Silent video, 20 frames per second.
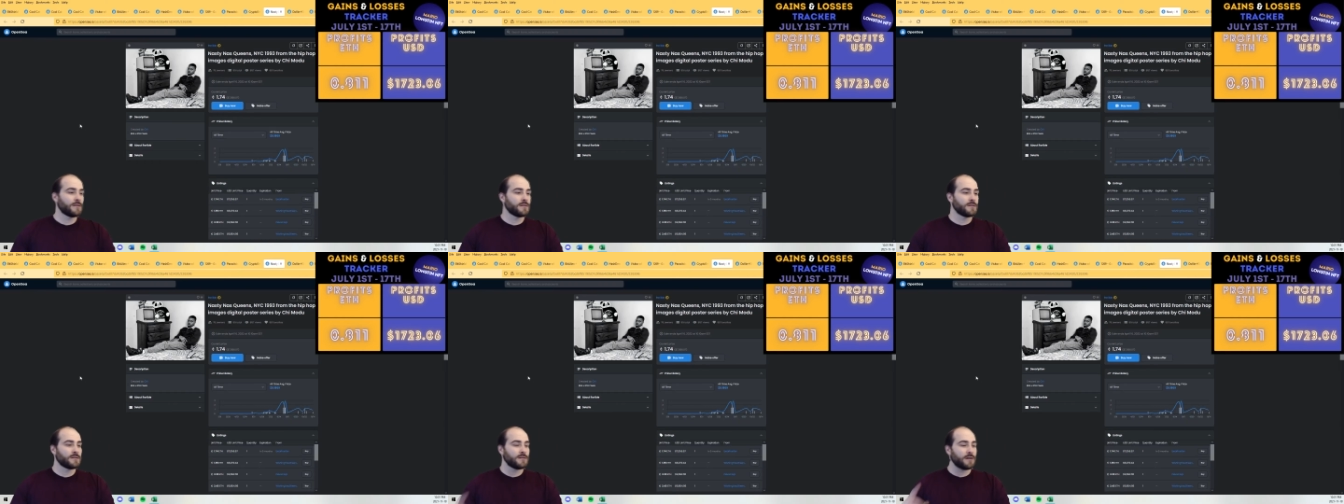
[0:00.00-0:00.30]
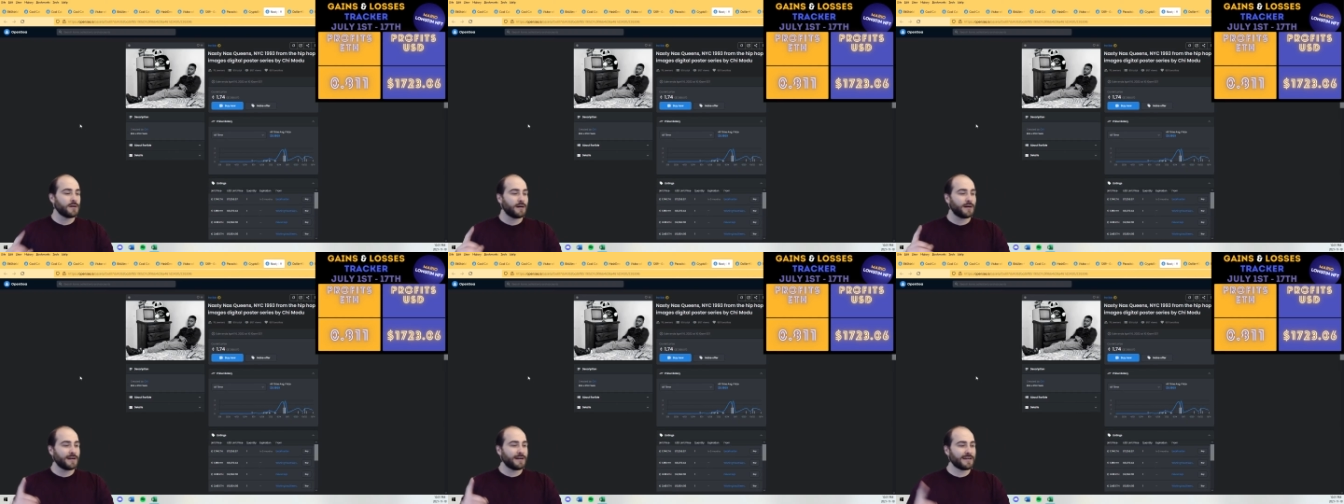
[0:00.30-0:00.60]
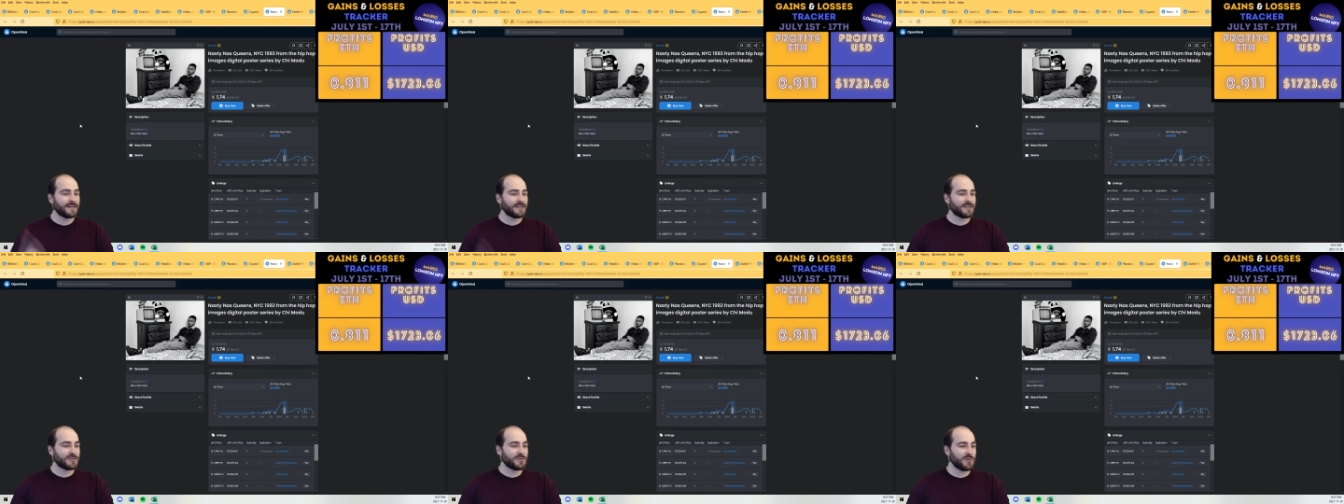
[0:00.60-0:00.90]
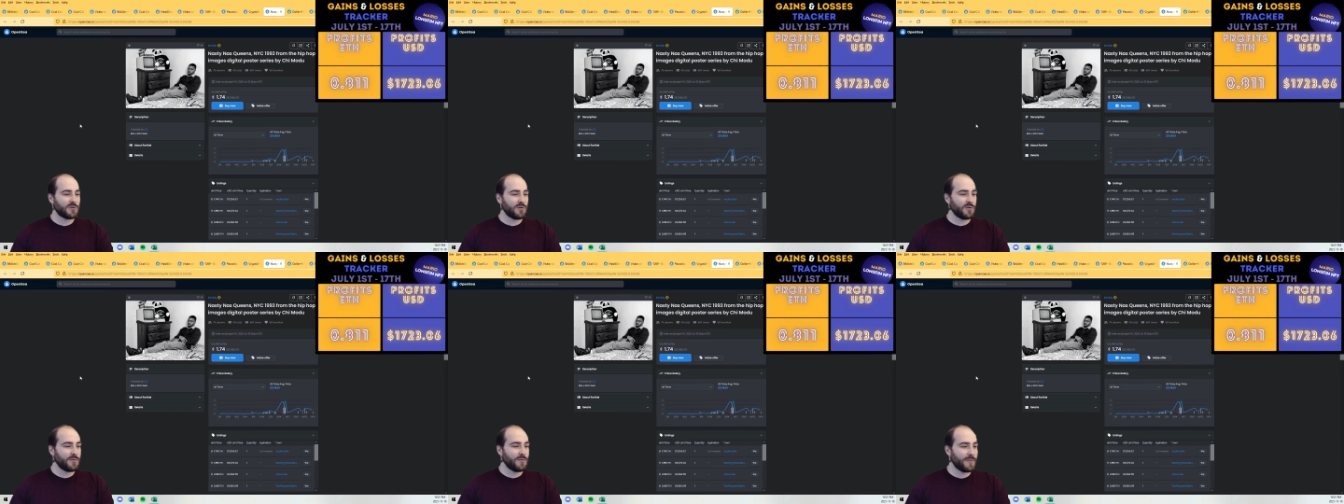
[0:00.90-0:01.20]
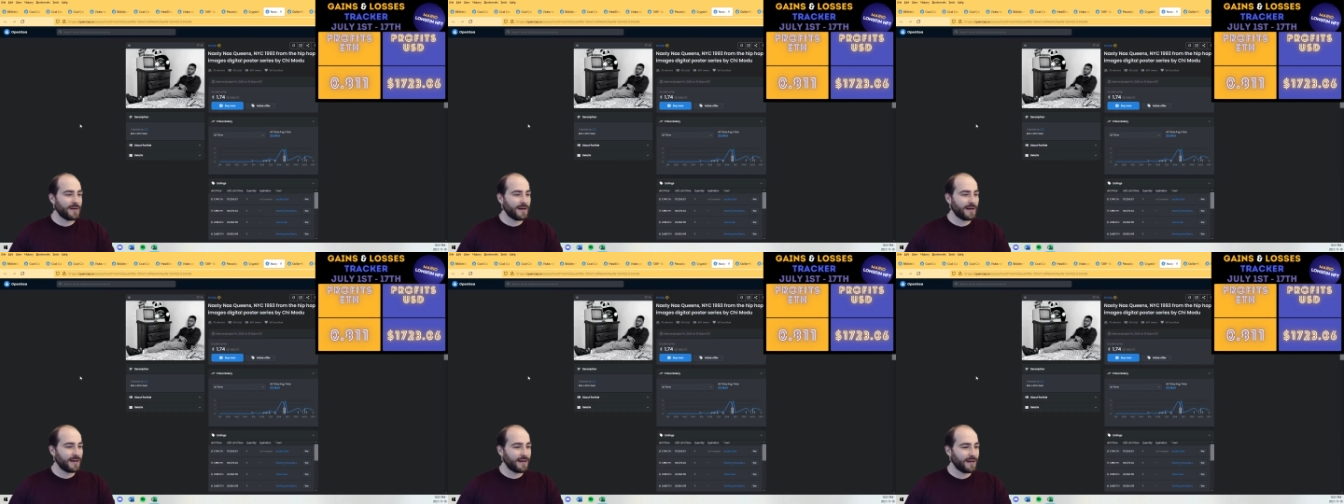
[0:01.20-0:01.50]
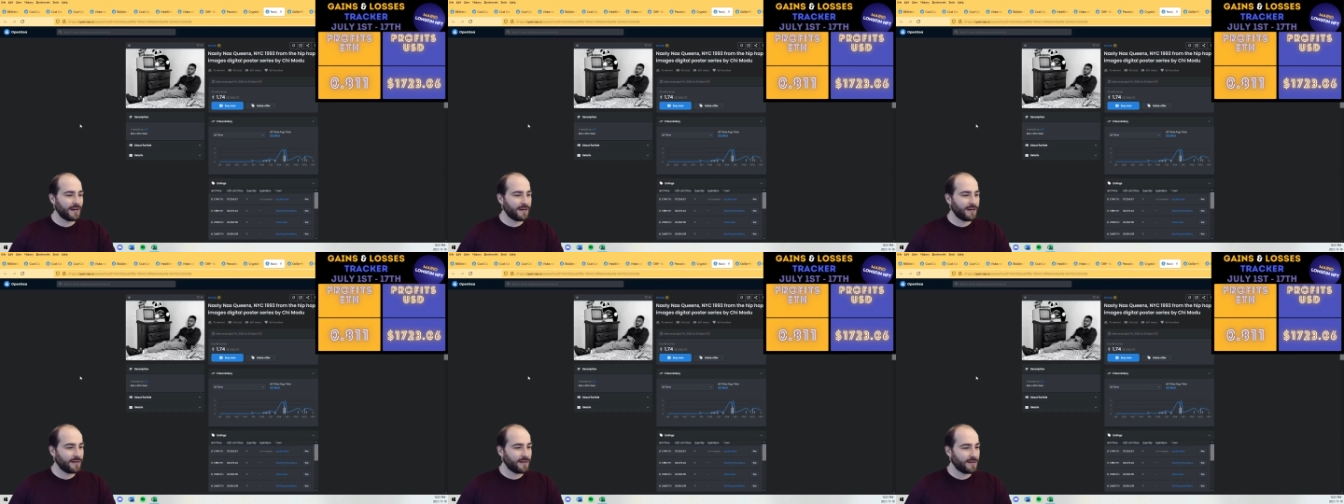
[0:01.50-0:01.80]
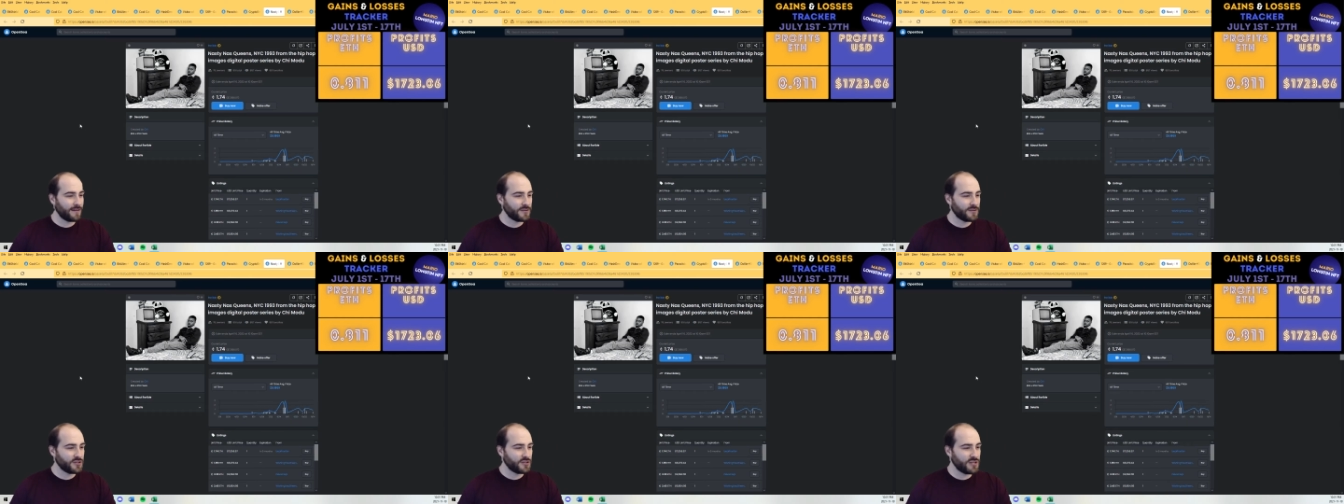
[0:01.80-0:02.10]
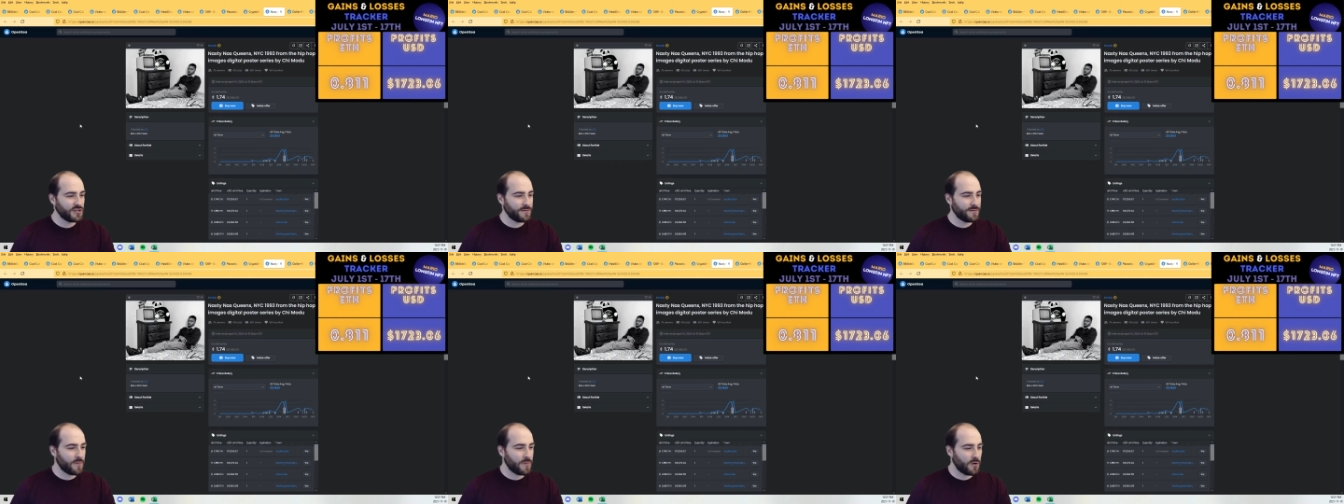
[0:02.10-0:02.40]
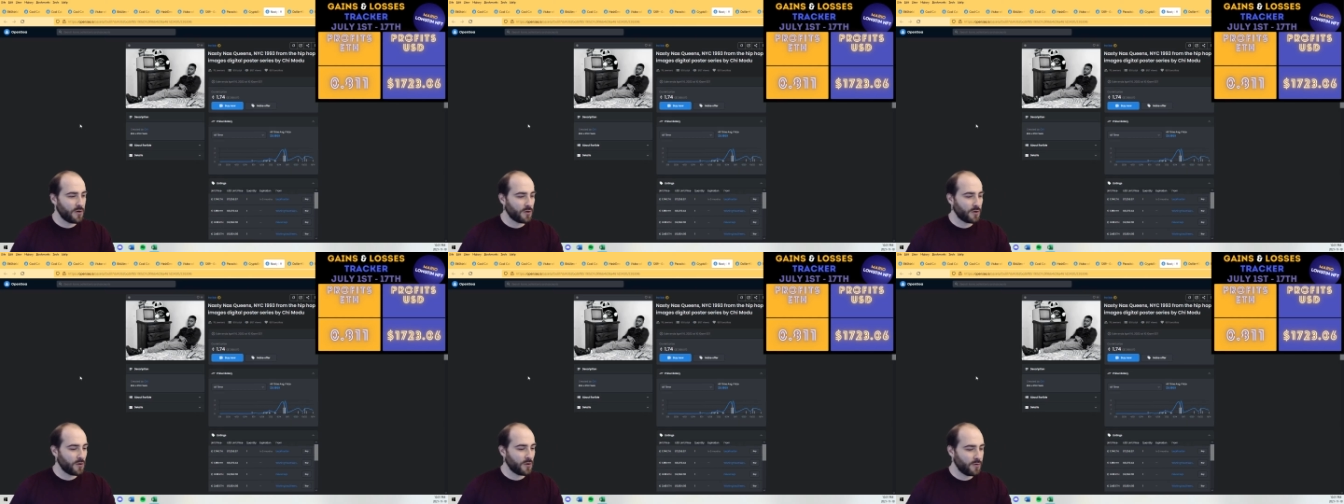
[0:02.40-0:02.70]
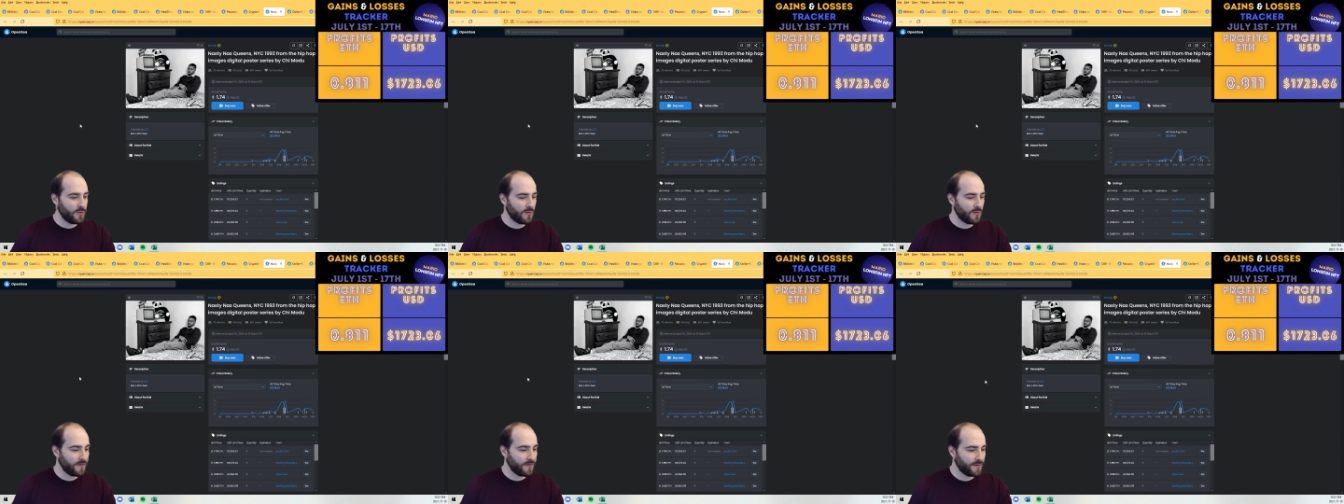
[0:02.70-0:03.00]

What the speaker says: I sold my Chimoto